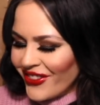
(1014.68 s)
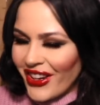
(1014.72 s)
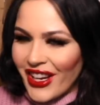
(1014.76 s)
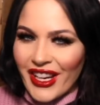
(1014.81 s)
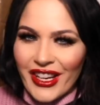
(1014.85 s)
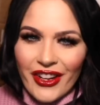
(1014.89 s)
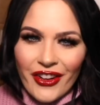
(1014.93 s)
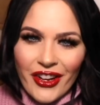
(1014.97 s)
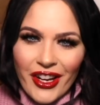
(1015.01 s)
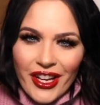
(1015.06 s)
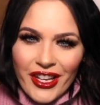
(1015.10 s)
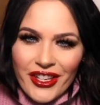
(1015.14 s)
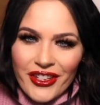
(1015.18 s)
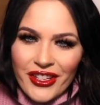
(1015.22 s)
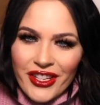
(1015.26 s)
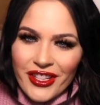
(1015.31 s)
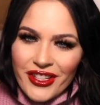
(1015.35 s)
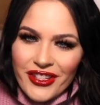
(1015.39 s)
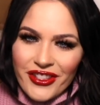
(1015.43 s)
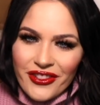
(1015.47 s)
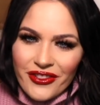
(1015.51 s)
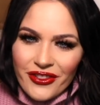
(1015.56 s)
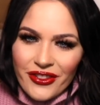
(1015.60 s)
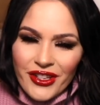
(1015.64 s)
Why not? You can
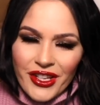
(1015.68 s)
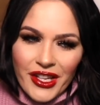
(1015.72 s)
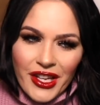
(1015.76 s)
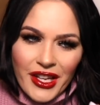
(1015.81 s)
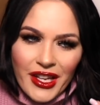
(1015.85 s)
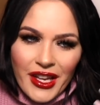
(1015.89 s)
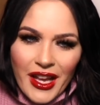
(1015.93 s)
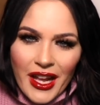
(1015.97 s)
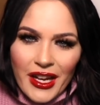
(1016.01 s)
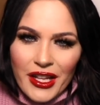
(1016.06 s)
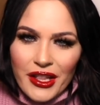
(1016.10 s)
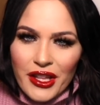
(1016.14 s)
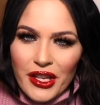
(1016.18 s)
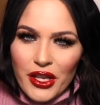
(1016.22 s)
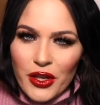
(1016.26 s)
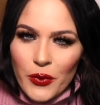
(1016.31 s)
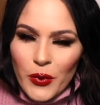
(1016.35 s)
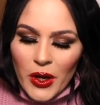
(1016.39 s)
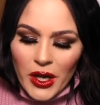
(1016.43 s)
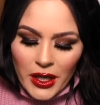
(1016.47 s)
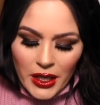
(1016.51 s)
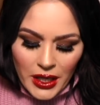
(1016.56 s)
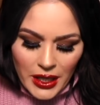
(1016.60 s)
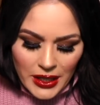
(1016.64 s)
do anything you
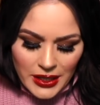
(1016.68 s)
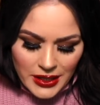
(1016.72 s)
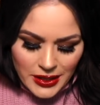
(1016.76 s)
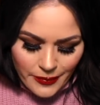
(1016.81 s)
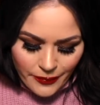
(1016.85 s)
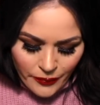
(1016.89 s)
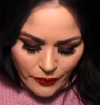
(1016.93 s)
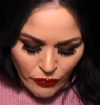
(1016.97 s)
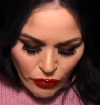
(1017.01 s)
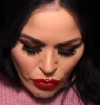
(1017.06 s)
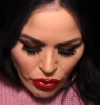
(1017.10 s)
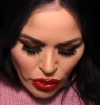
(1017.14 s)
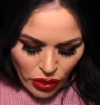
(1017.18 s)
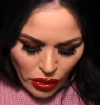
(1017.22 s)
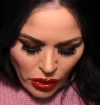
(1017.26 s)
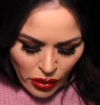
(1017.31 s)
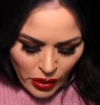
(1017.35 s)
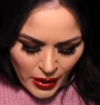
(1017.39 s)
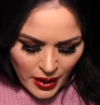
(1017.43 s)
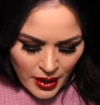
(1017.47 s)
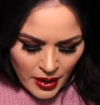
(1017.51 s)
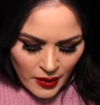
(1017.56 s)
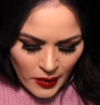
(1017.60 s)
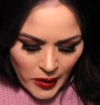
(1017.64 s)
want, guys.
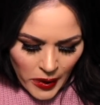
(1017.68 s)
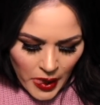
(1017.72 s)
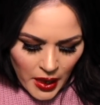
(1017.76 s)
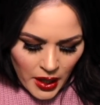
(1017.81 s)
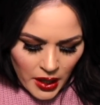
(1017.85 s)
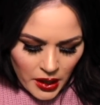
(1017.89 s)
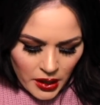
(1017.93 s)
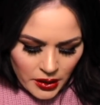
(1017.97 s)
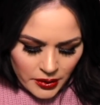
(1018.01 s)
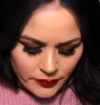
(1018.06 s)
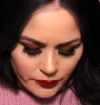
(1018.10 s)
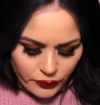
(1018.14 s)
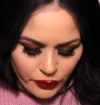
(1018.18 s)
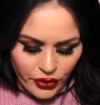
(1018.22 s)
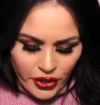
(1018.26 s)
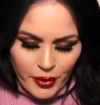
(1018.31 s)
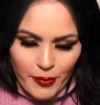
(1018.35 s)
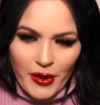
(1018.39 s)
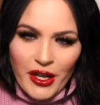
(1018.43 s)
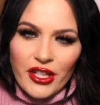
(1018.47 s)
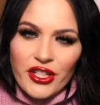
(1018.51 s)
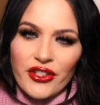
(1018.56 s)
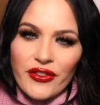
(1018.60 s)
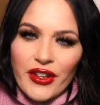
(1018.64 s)
Pretty
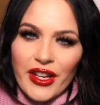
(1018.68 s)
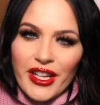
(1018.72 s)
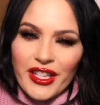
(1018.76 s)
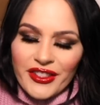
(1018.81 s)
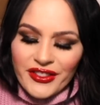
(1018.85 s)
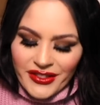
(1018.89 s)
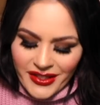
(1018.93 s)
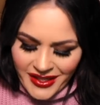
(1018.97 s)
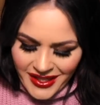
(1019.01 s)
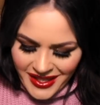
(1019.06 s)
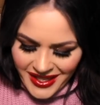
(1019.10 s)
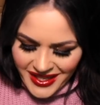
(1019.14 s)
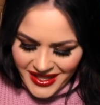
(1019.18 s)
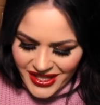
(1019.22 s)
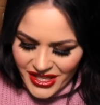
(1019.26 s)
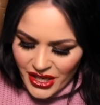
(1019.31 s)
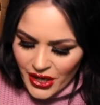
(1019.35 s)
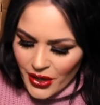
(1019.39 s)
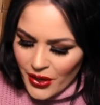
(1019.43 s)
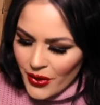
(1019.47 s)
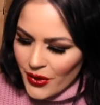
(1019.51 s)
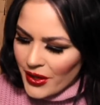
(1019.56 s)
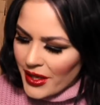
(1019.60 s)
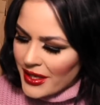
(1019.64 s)
much, right?
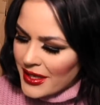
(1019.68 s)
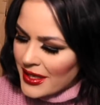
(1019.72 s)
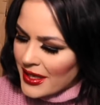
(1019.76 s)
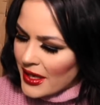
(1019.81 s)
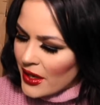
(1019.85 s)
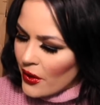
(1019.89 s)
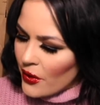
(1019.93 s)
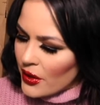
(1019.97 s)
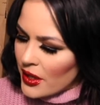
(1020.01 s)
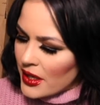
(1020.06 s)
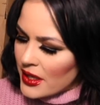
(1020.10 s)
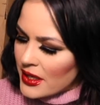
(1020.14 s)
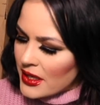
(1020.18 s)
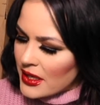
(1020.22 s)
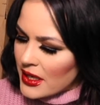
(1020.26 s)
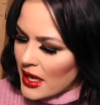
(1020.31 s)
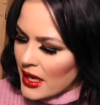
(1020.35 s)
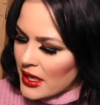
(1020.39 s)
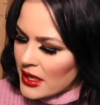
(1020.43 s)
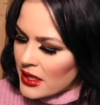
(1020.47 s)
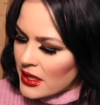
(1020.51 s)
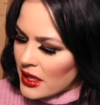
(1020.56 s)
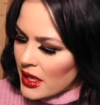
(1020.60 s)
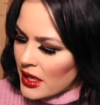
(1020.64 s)
So let's see. Oh, they
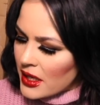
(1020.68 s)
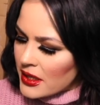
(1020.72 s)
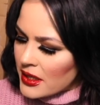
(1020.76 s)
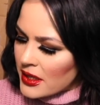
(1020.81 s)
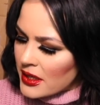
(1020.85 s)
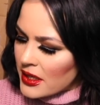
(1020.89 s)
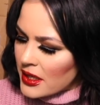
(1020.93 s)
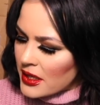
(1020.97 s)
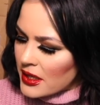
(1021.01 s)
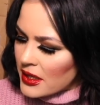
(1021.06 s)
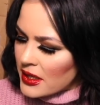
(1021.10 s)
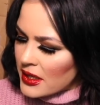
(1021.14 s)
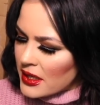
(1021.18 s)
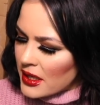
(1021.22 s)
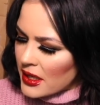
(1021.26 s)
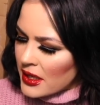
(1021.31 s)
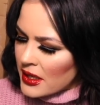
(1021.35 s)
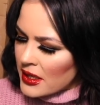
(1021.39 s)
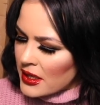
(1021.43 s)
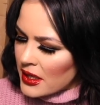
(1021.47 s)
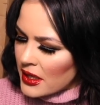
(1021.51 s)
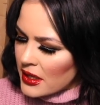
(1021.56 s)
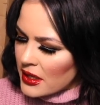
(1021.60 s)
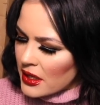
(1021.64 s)
sent us
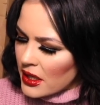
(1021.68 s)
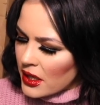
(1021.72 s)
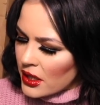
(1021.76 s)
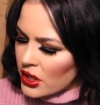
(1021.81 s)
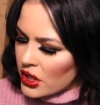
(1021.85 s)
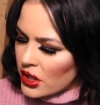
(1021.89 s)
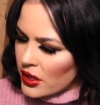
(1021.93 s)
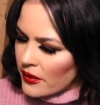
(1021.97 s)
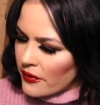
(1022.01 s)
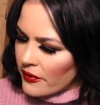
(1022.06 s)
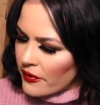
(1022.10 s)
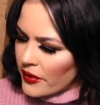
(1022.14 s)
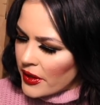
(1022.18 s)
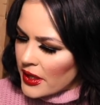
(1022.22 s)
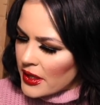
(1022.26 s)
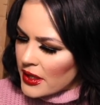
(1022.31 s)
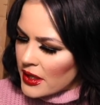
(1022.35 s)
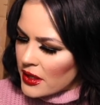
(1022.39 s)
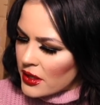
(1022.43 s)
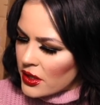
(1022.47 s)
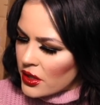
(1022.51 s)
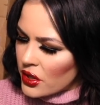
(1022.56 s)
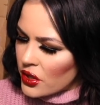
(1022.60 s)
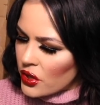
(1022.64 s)
six seductive
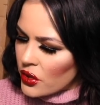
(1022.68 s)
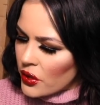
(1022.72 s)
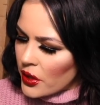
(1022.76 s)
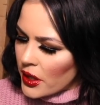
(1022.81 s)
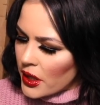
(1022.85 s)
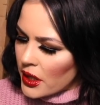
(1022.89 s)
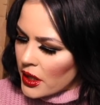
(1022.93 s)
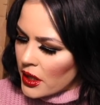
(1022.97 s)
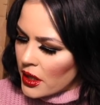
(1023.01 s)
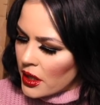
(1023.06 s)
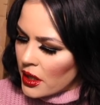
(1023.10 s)
reasons to join.